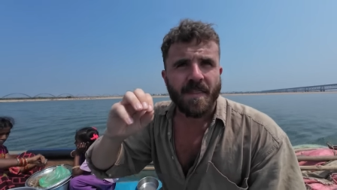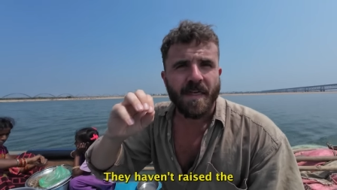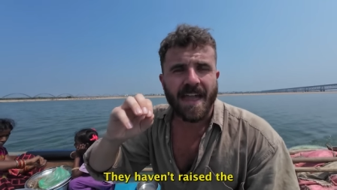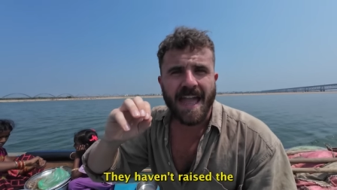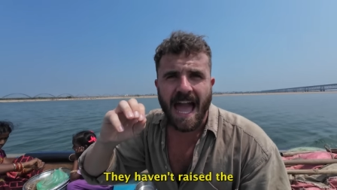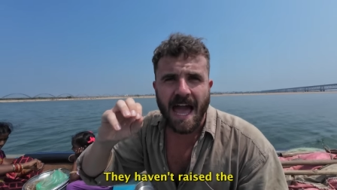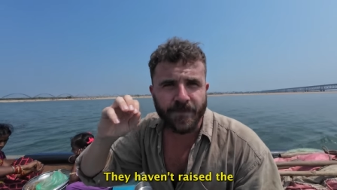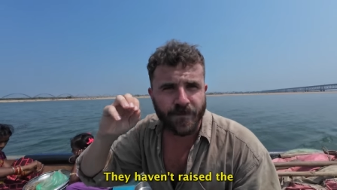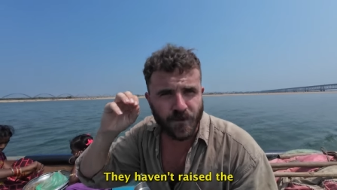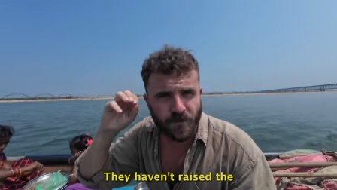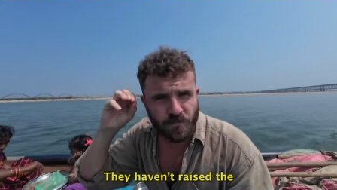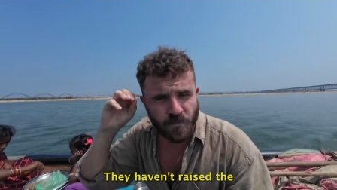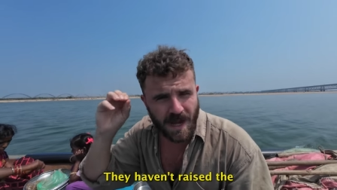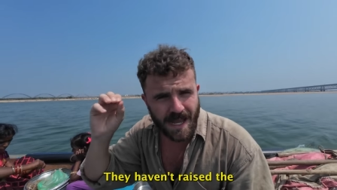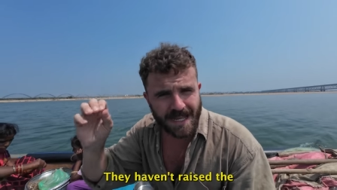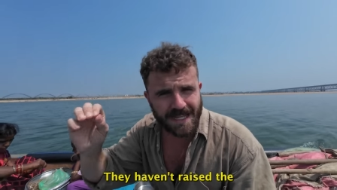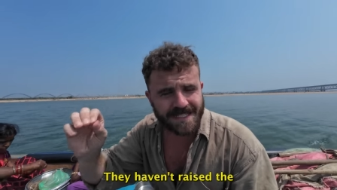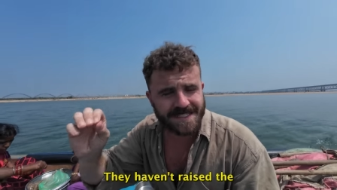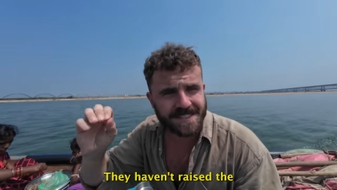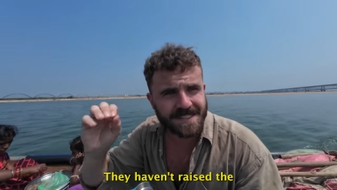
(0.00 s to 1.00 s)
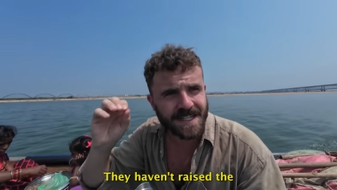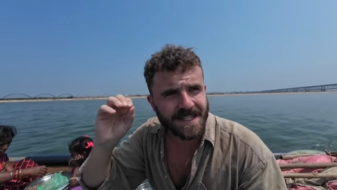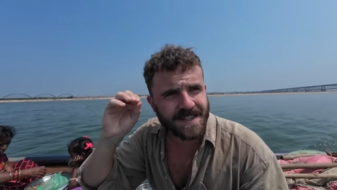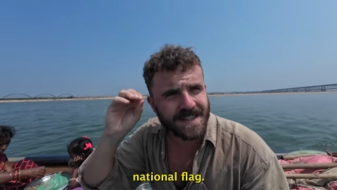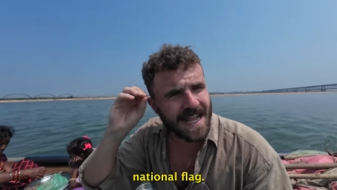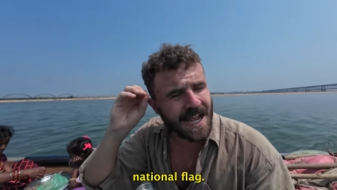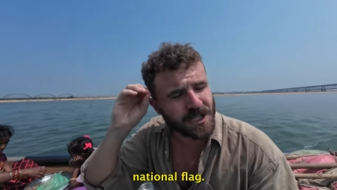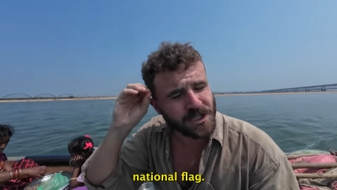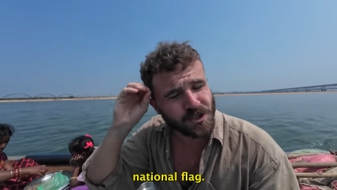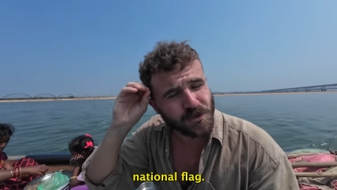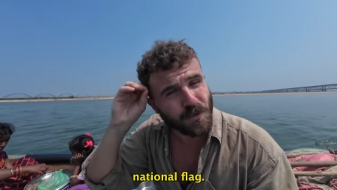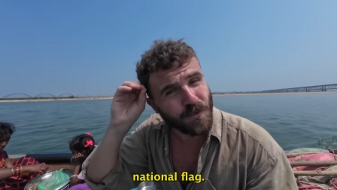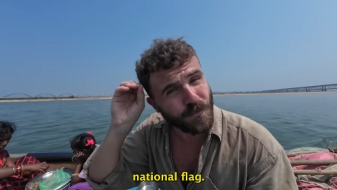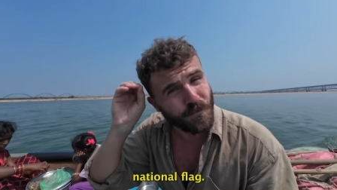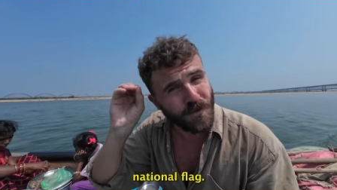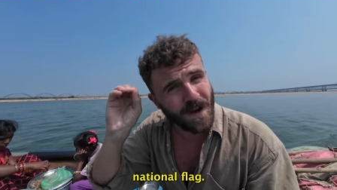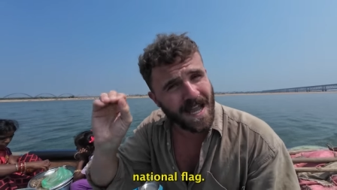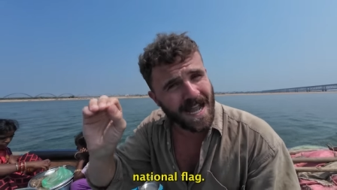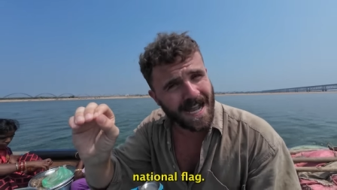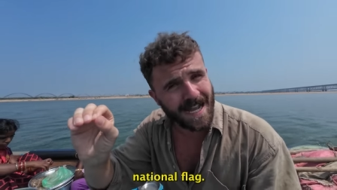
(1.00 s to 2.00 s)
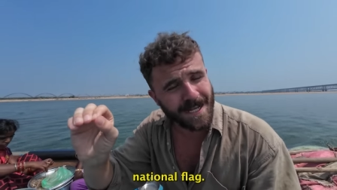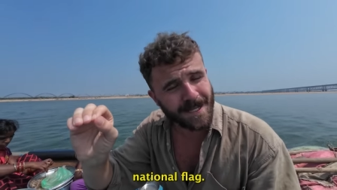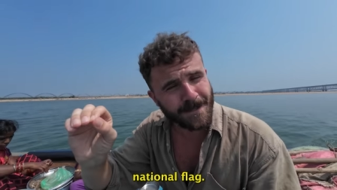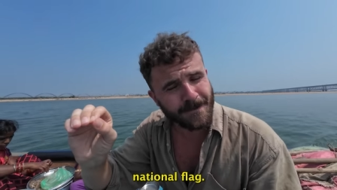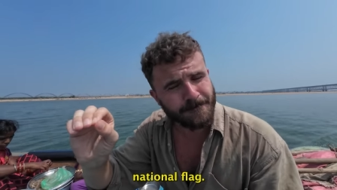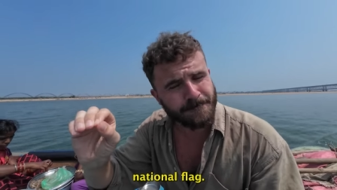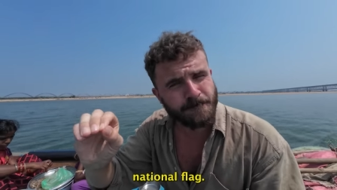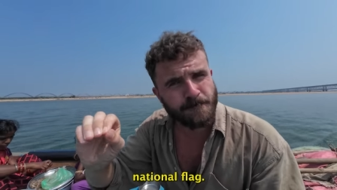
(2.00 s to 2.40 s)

They haven't raised the national flag.